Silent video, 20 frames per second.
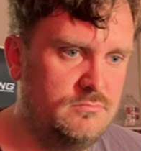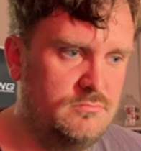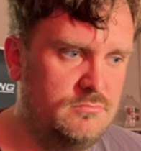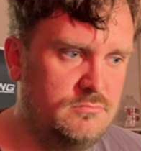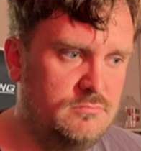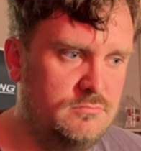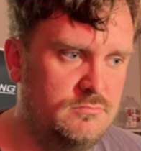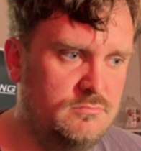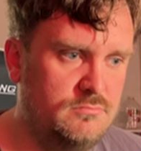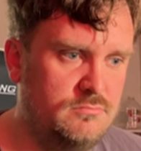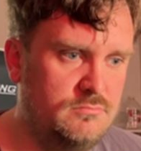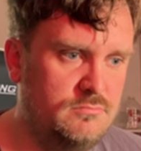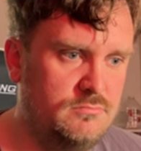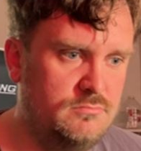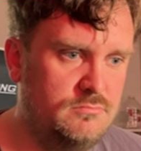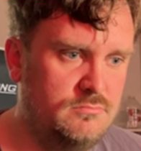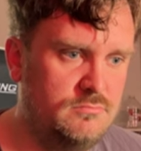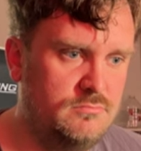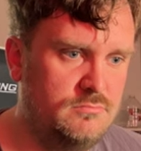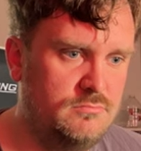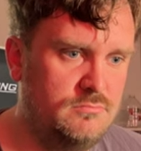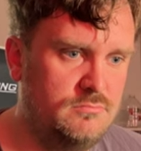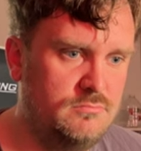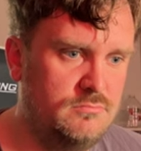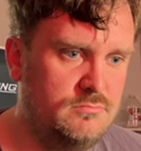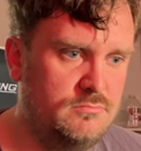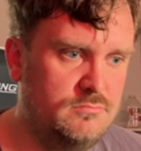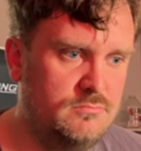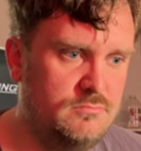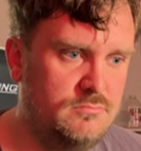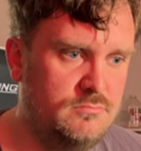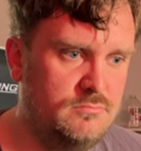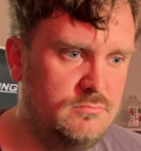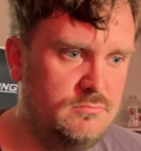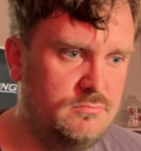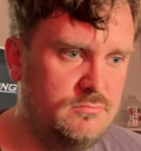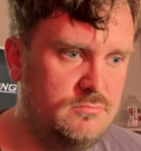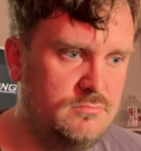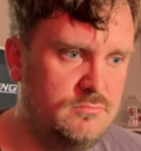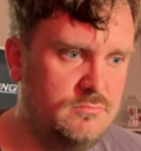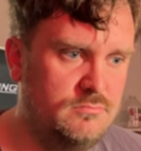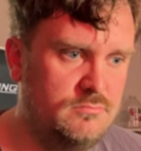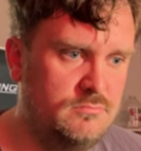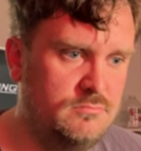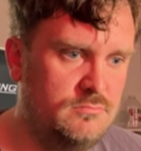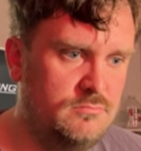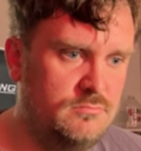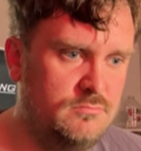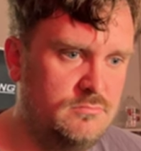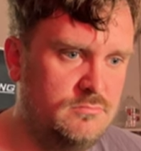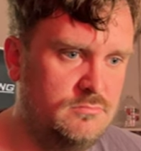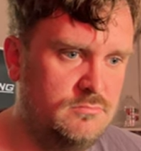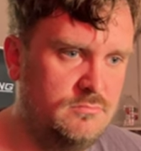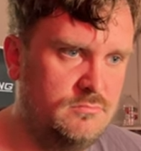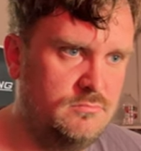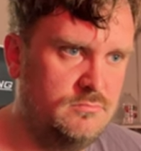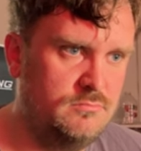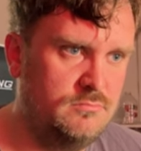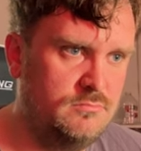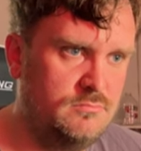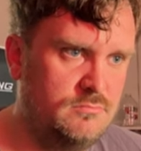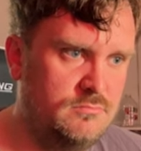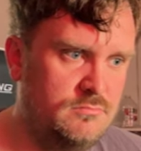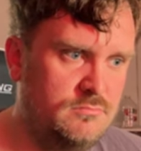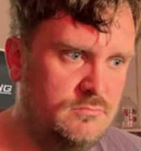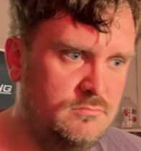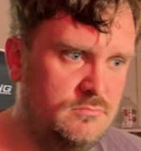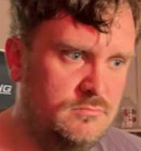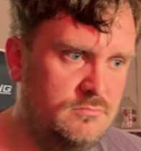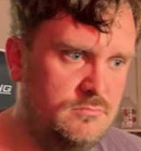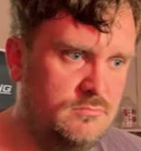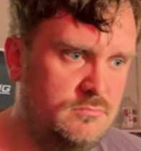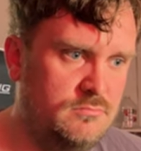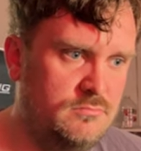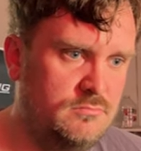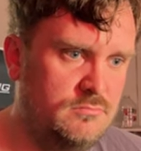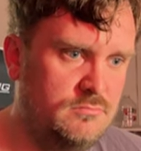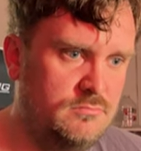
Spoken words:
The person shown says nothing.